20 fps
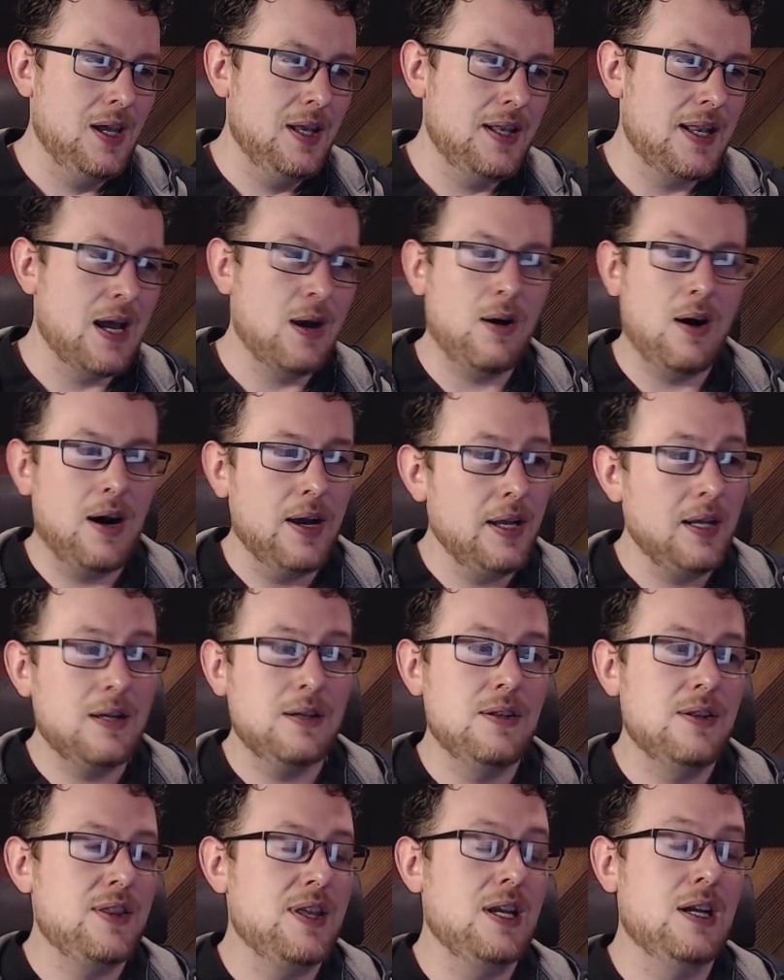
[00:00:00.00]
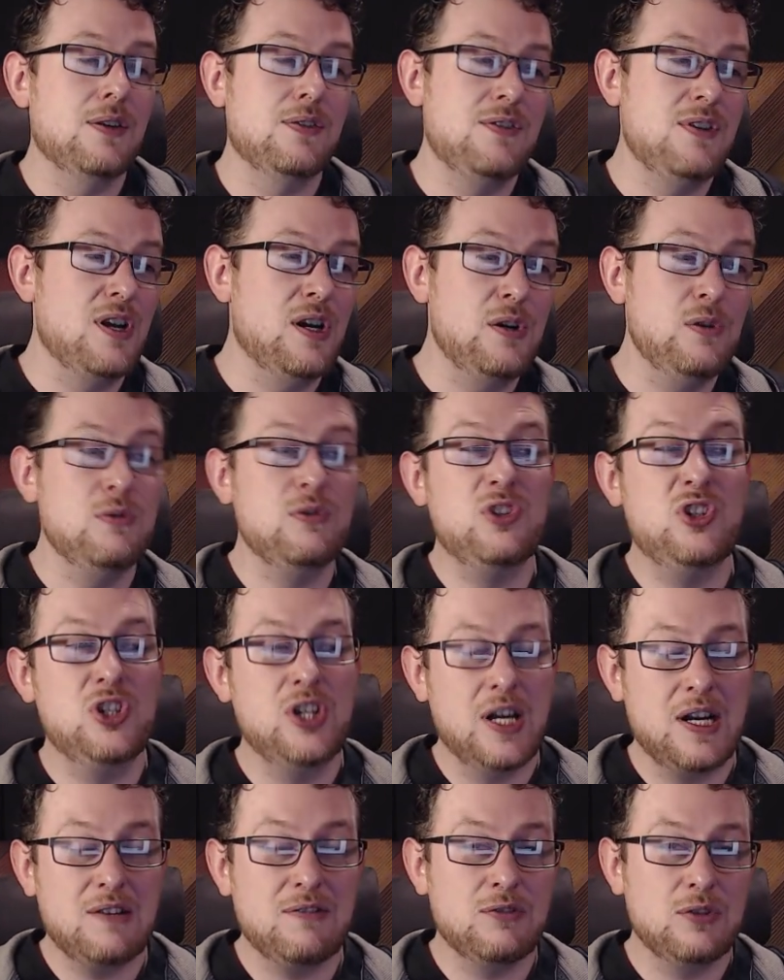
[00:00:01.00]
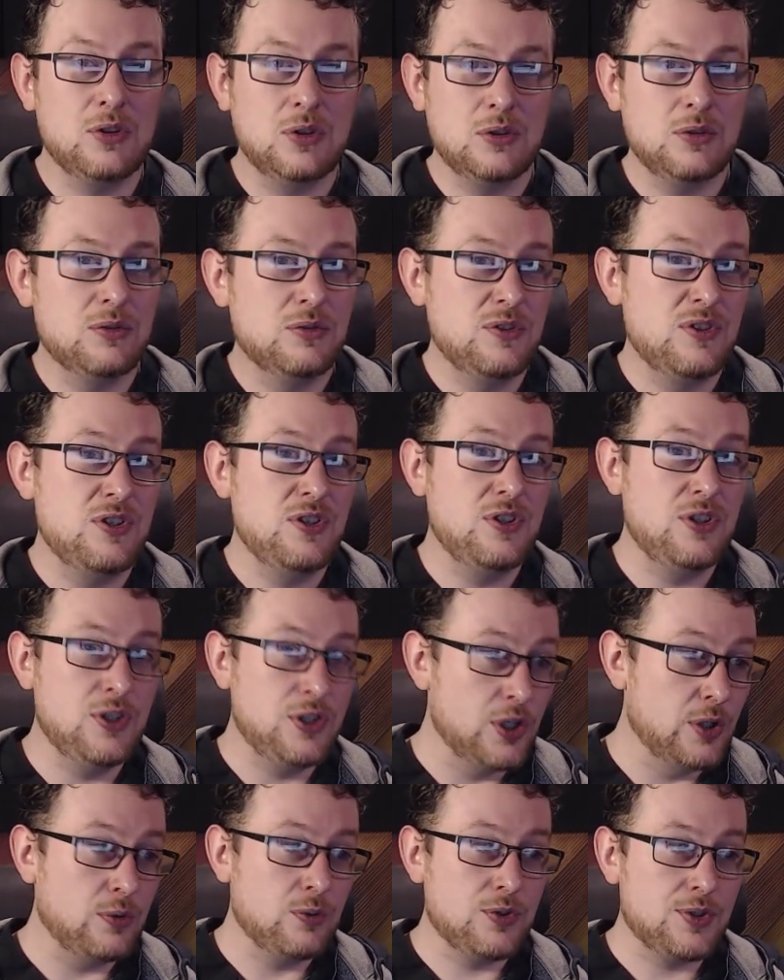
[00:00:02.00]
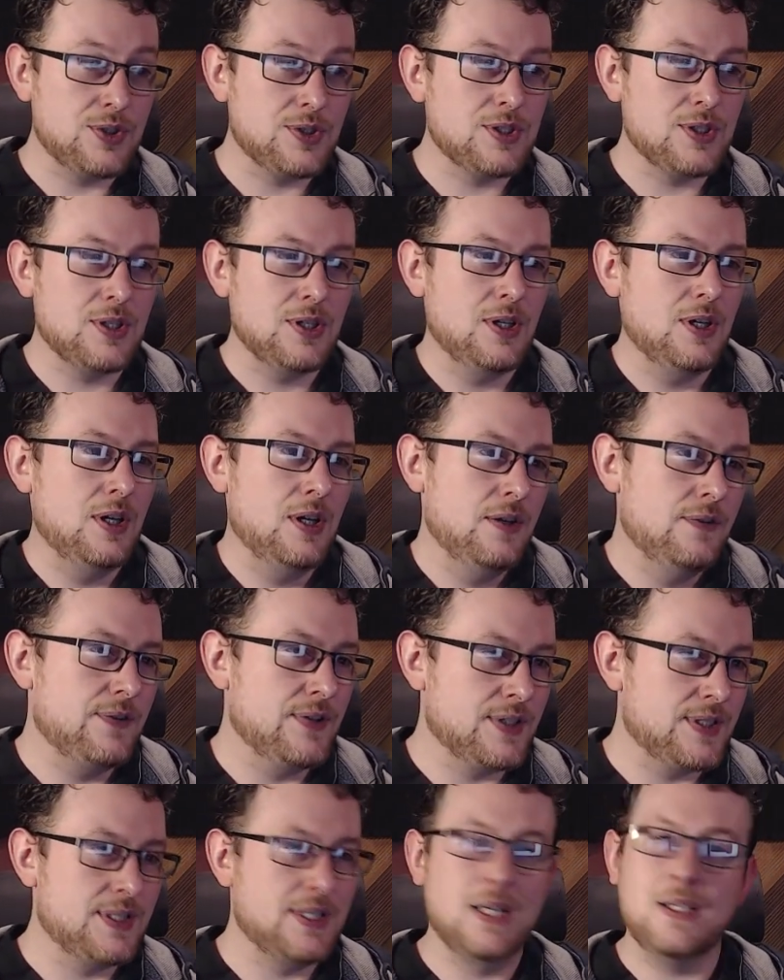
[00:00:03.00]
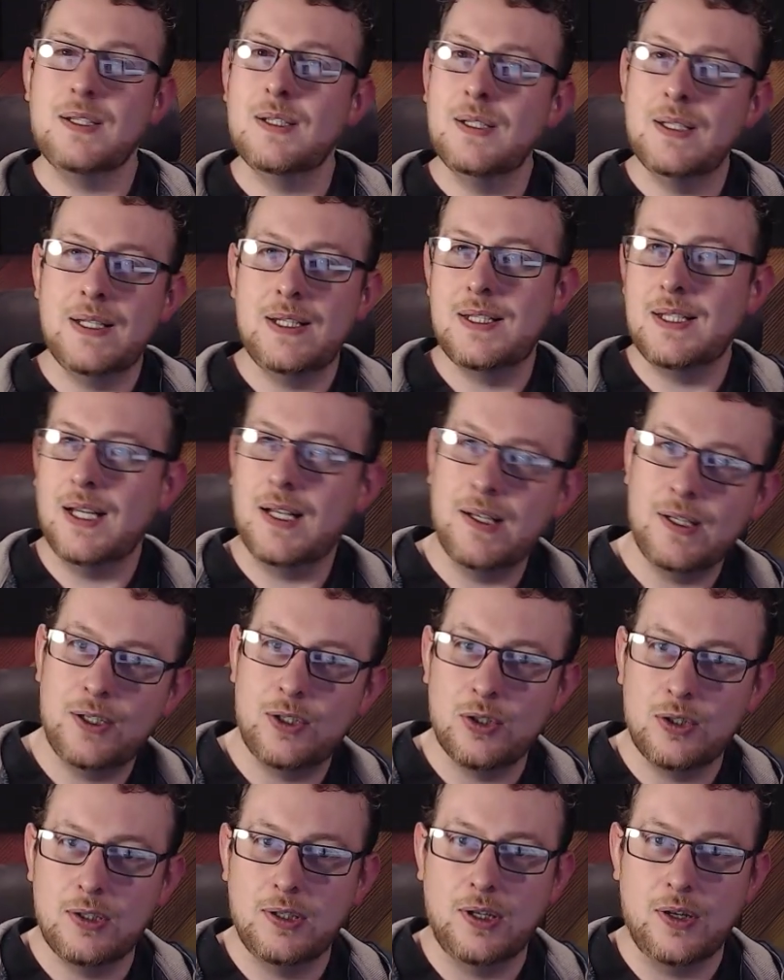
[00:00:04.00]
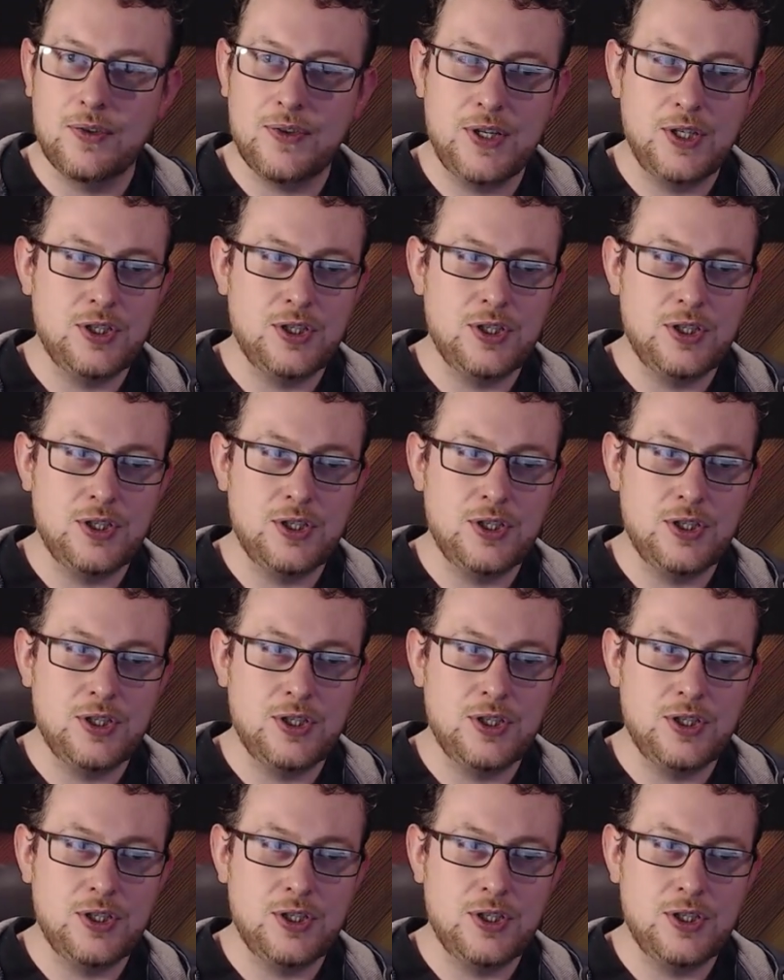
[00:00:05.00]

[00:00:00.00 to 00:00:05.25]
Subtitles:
Now, I can think of no general use for suddenly telling your cloth it